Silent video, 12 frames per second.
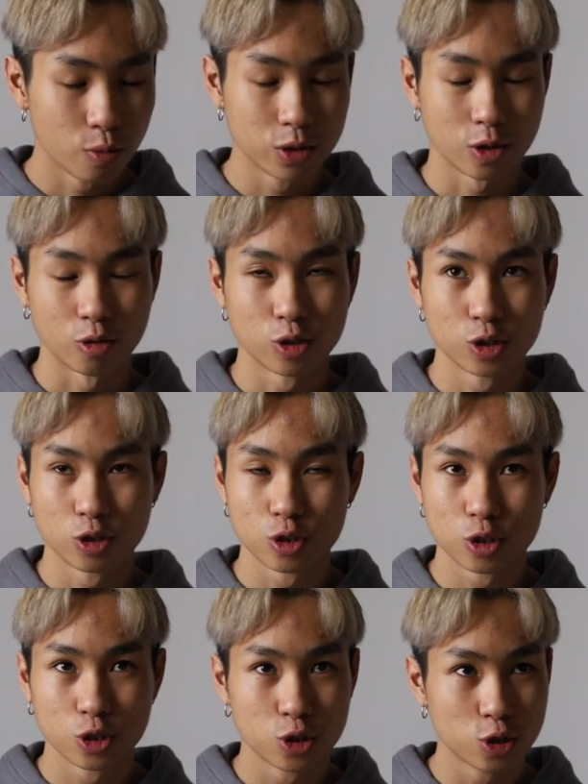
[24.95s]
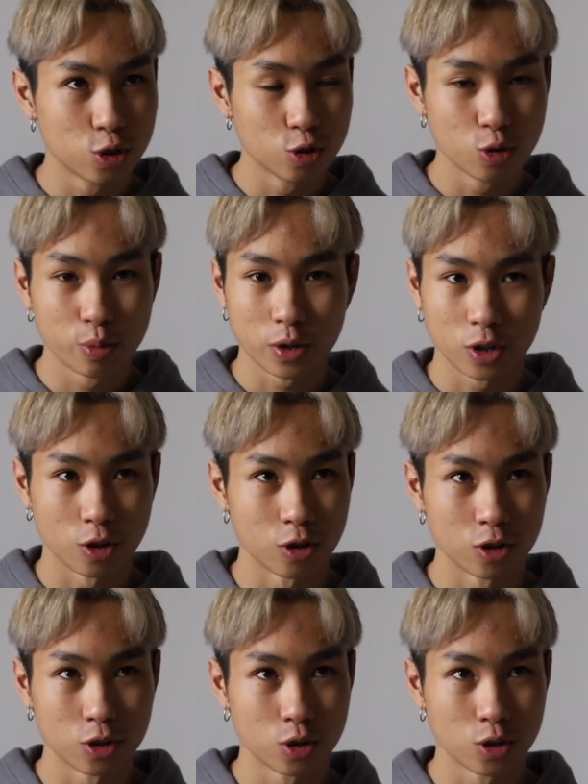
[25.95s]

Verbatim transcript: which are super good.